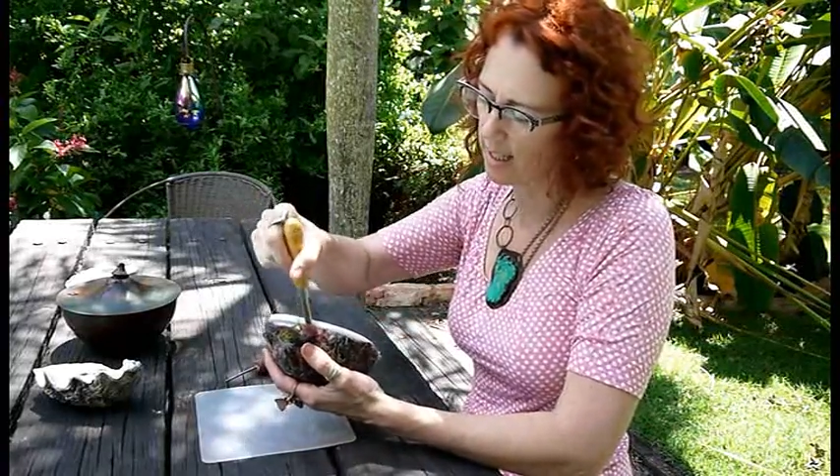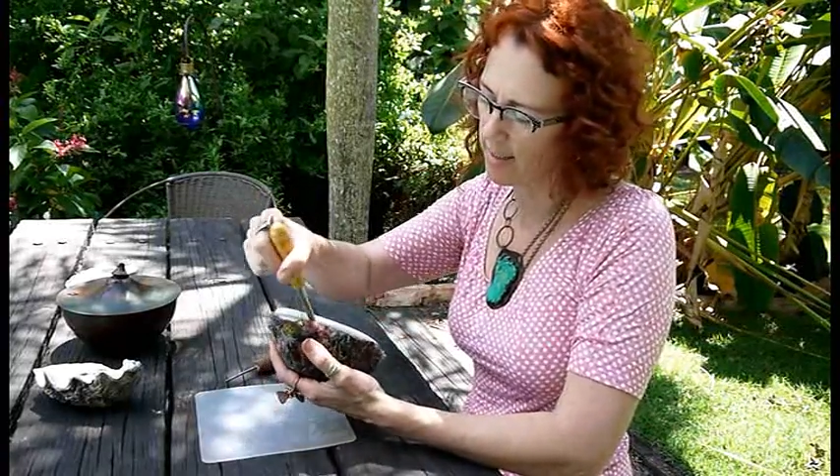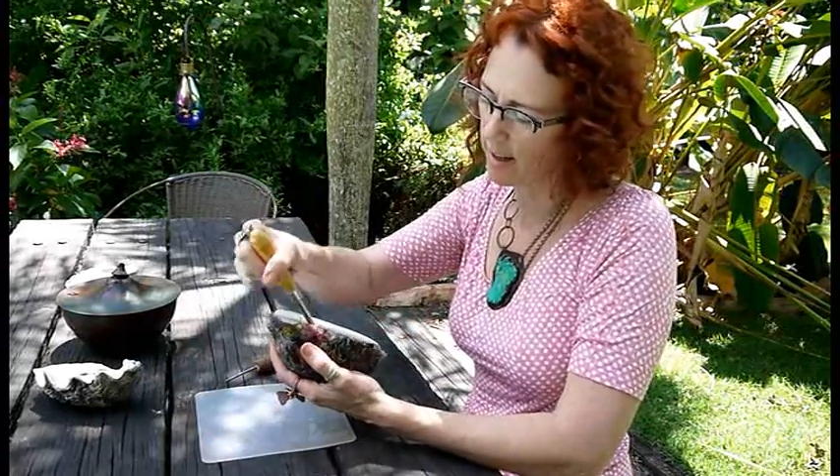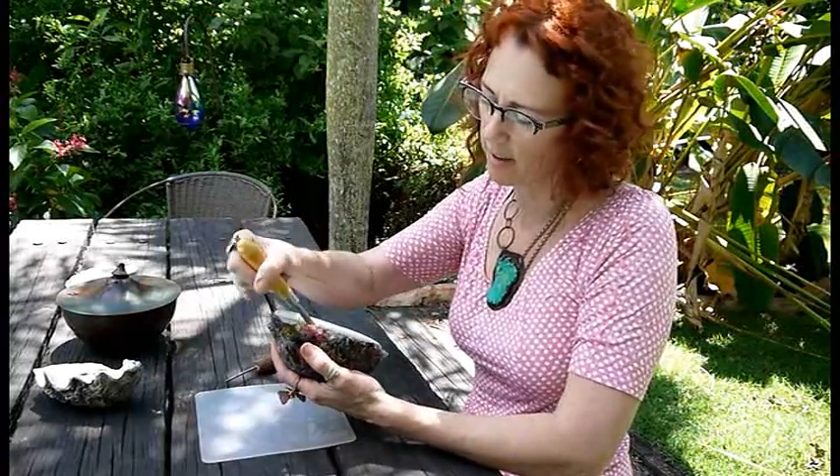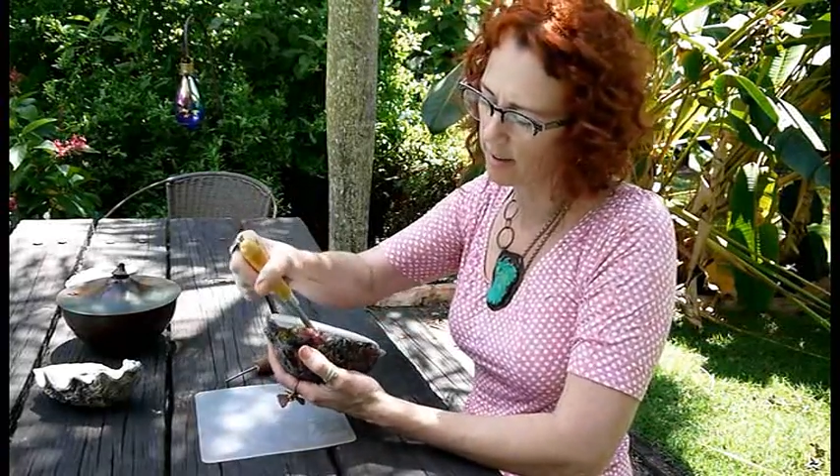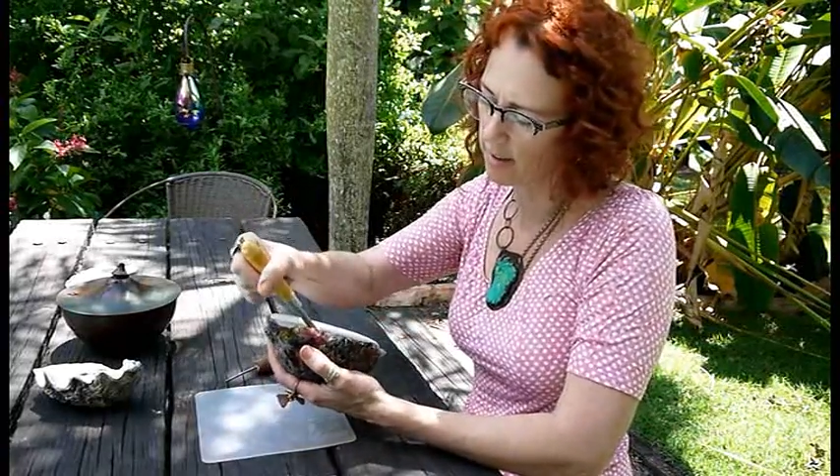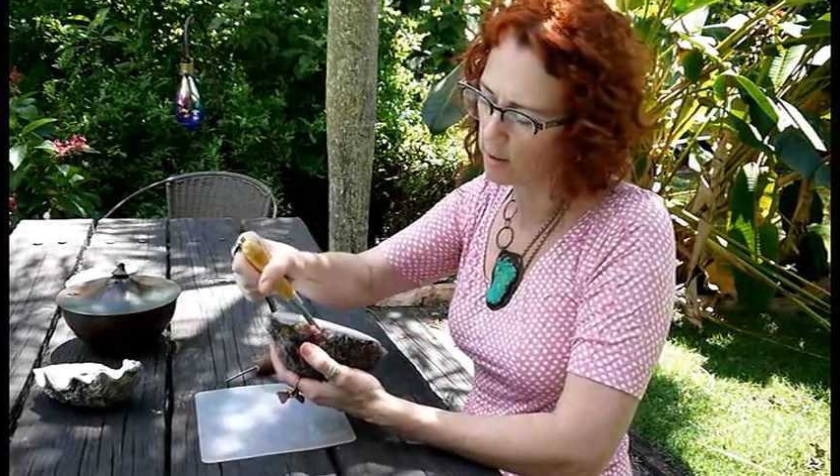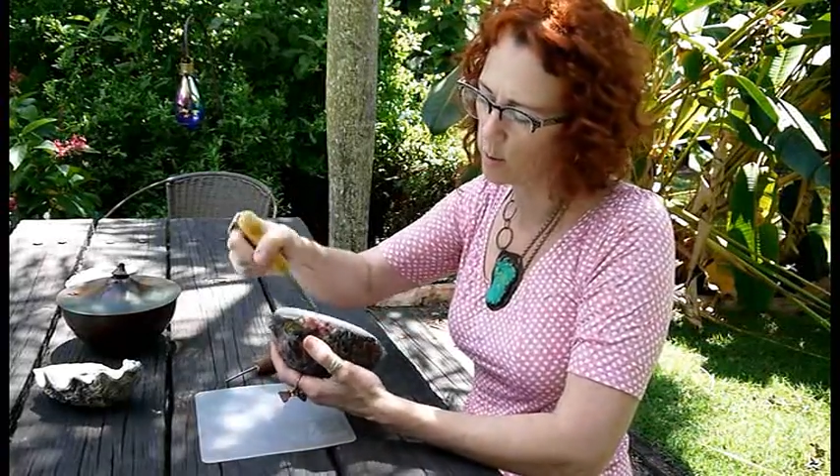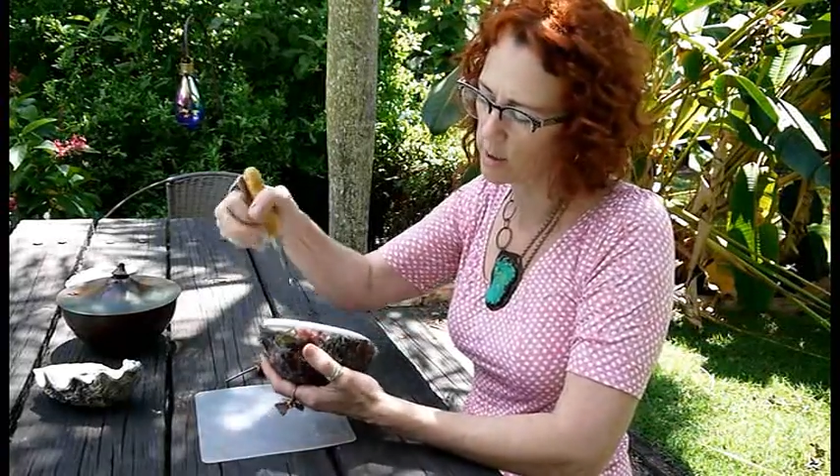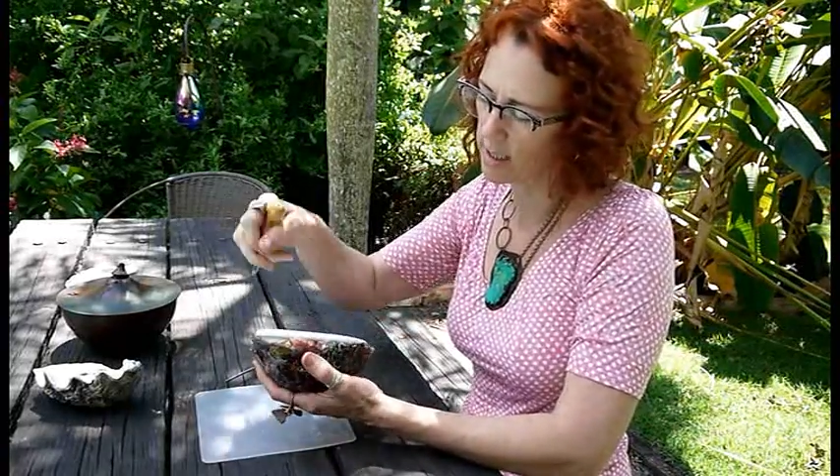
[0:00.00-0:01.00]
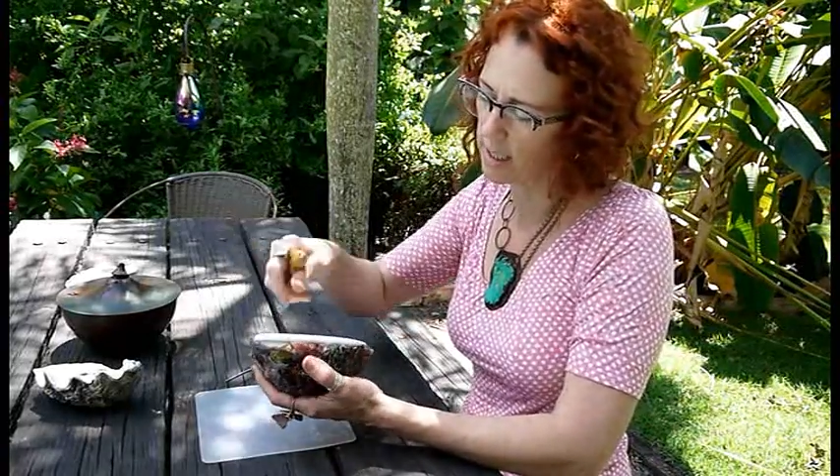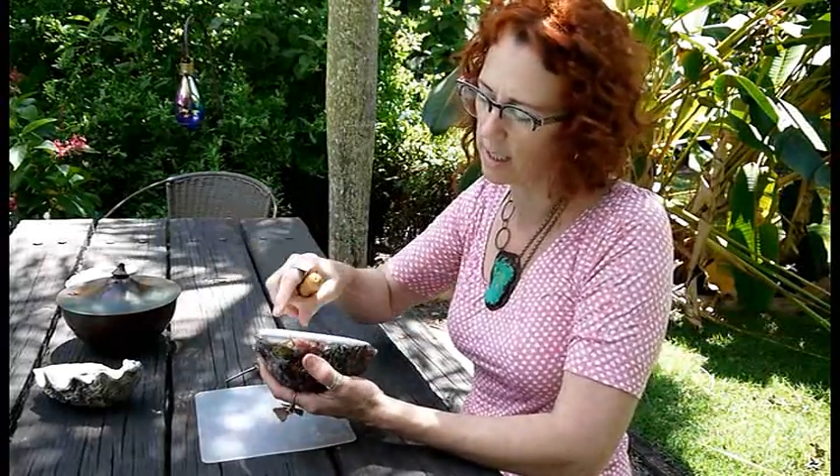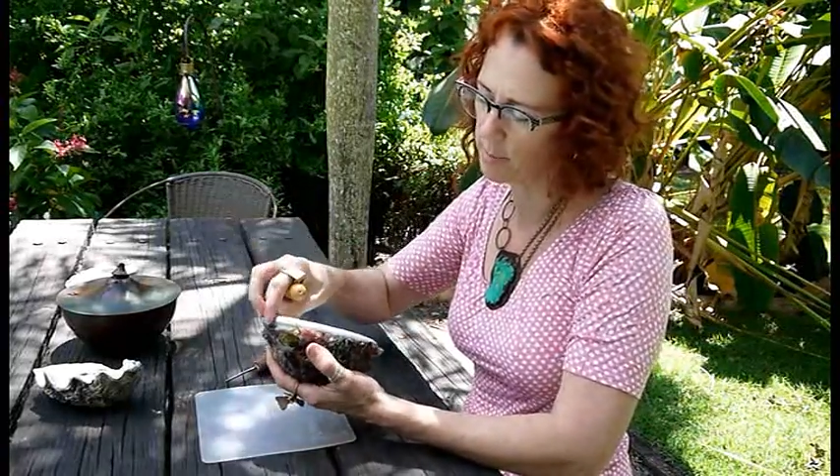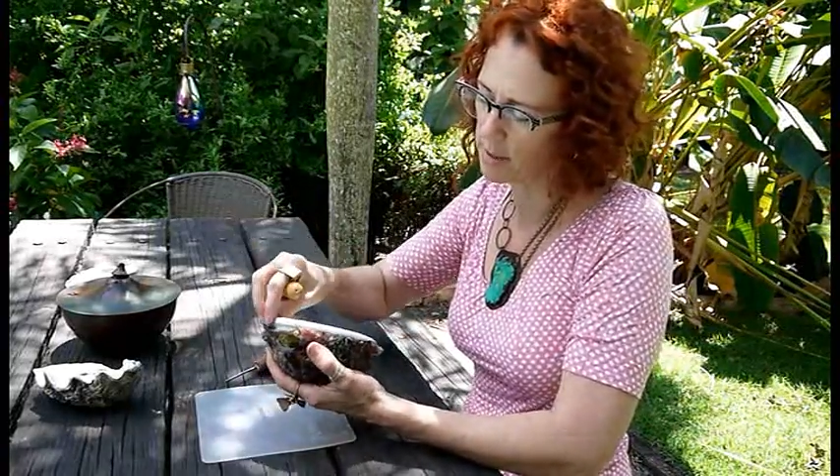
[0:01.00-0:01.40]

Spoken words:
in there and loosen it up.